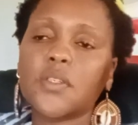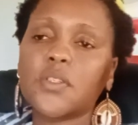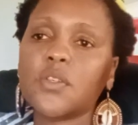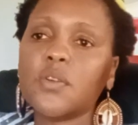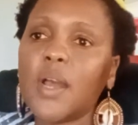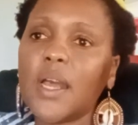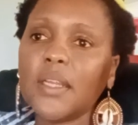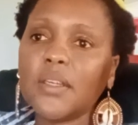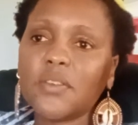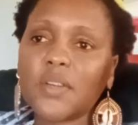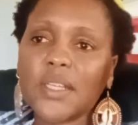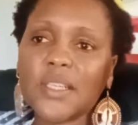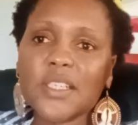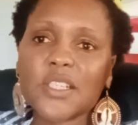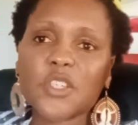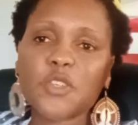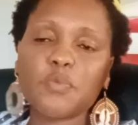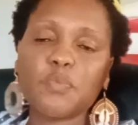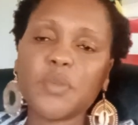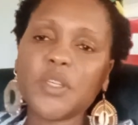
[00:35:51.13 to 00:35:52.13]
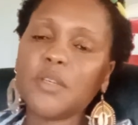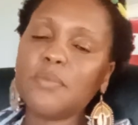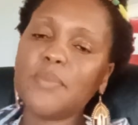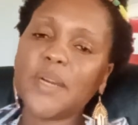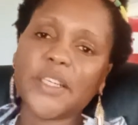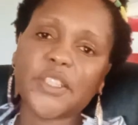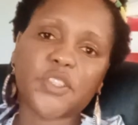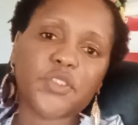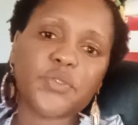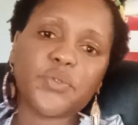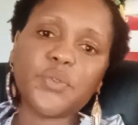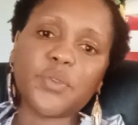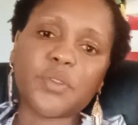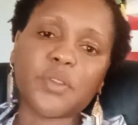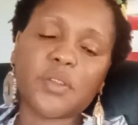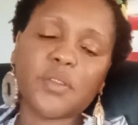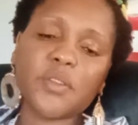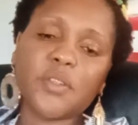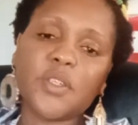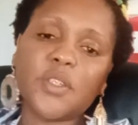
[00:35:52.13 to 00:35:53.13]
So I'd rather speak my
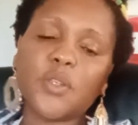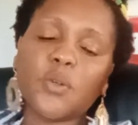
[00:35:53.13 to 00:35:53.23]
truth.